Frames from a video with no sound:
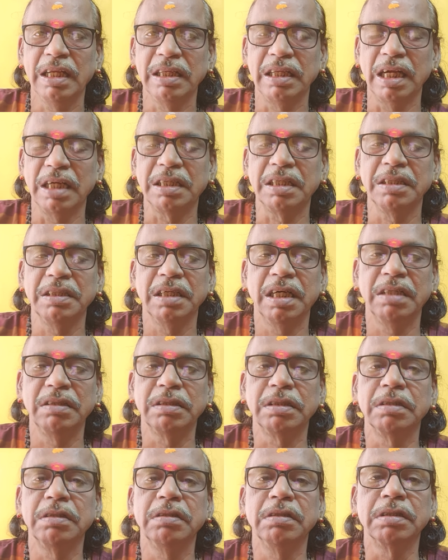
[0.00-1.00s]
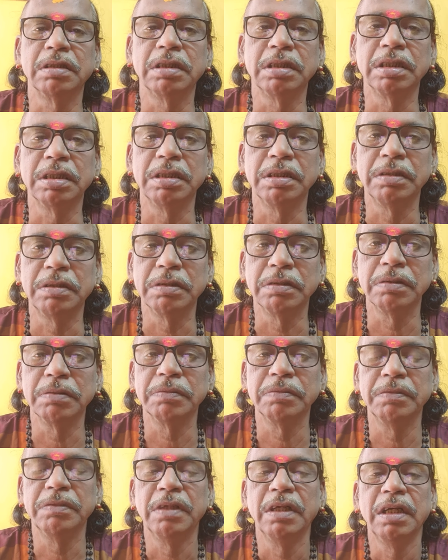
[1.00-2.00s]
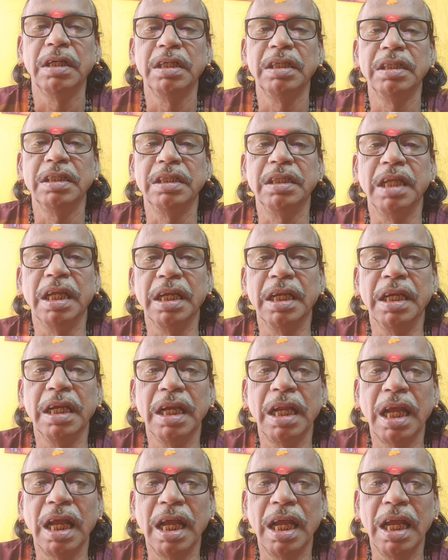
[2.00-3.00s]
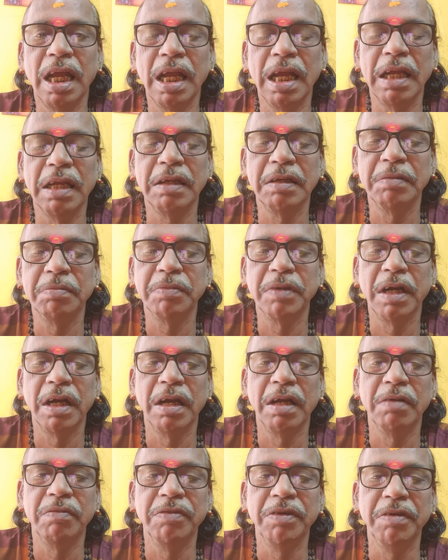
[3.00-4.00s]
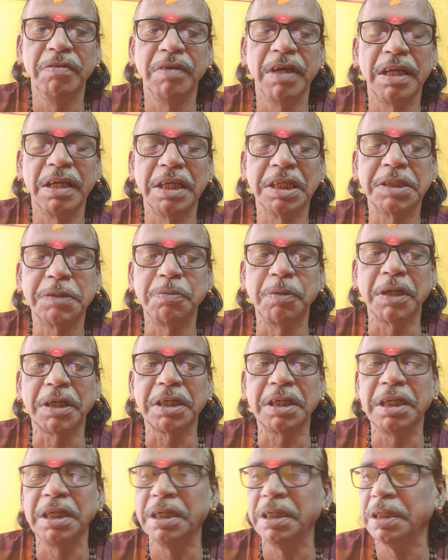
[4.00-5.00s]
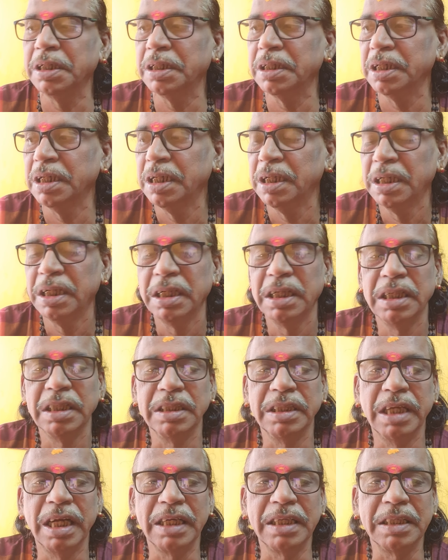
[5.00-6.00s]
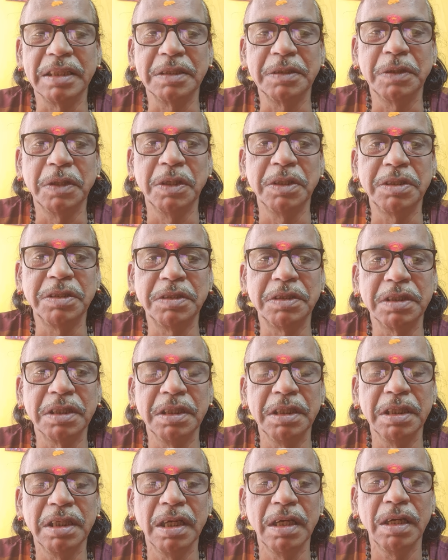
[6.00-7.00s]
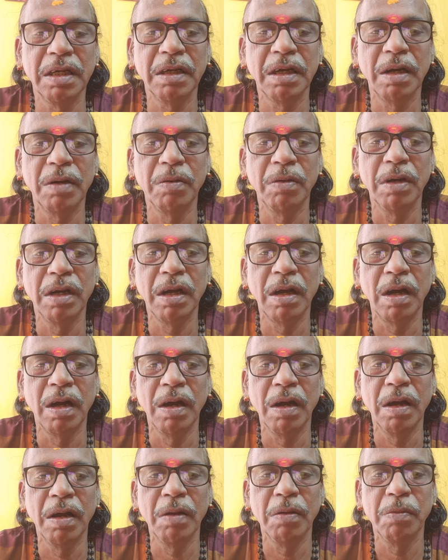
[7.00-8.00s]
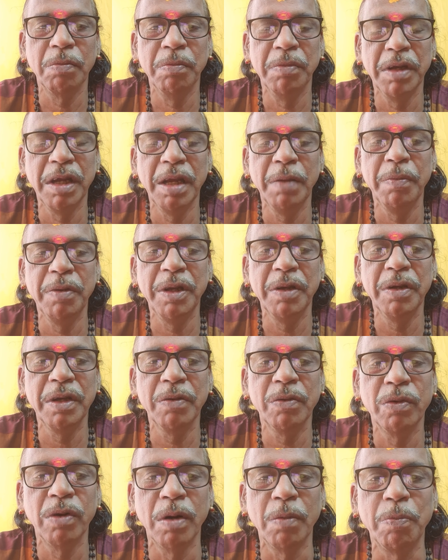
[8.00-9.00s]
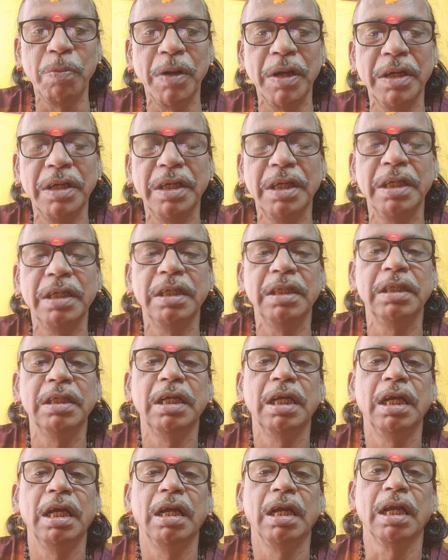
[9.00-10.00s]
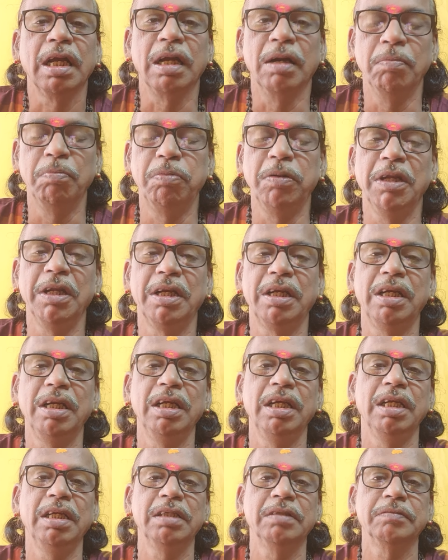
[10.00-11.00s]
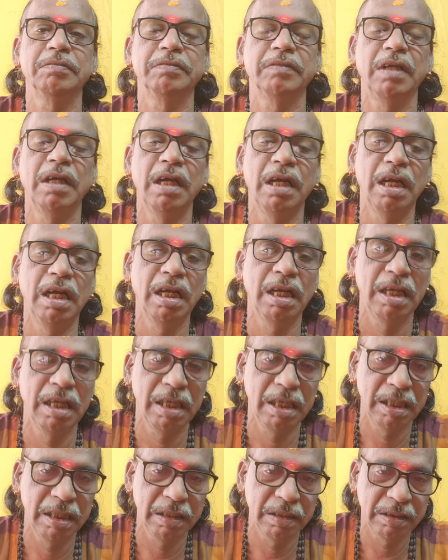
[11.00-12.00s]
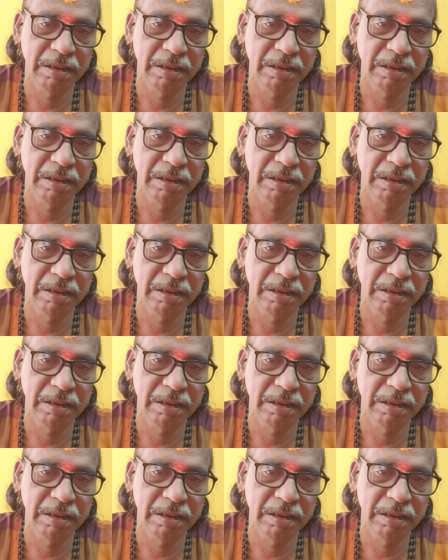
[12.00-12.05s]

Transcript: that you have to look into. Then uh, uh, we were expecting that courts uh, uh, may be opened completely uh,